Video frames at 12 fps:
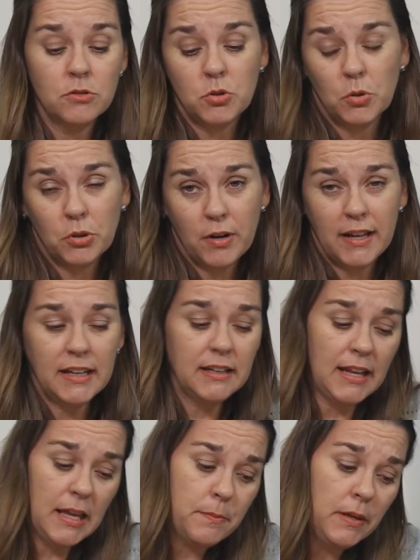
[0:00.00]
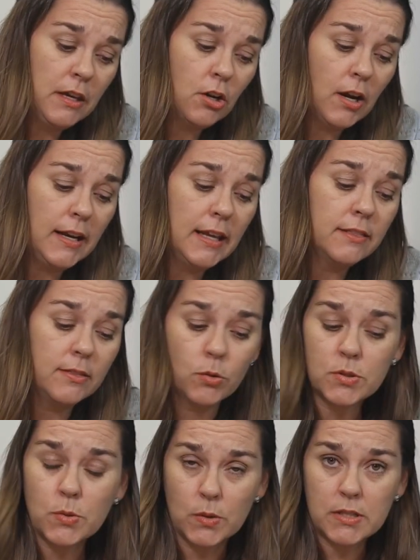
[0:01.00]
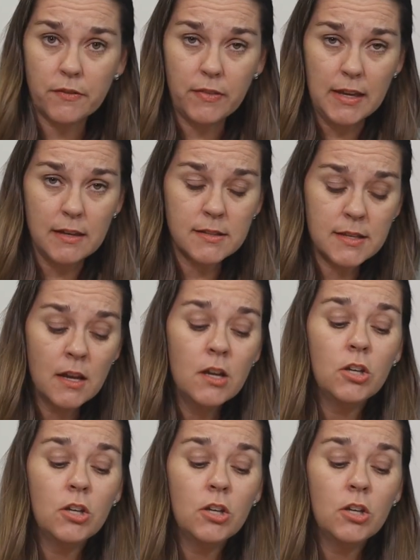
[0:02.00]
dual credit, AP credit, those sorts of things,